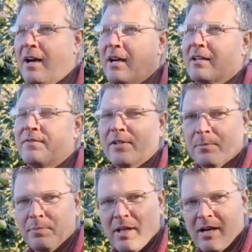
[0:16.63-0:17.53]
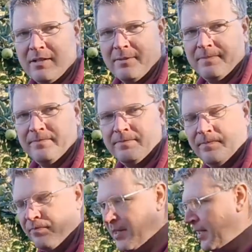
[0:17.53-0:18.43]
Caville Blanc.
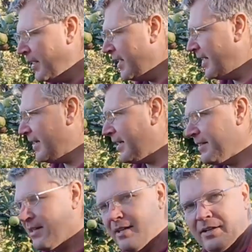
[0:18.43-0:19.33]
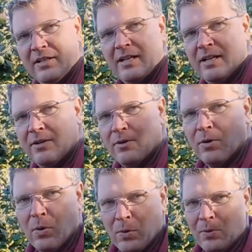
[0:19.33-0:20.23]
It is an
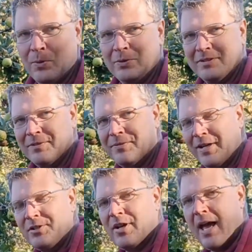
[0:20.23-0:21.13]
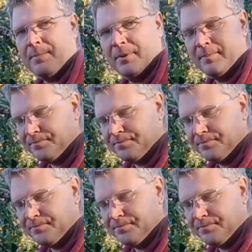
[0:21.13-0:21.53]
old French apple.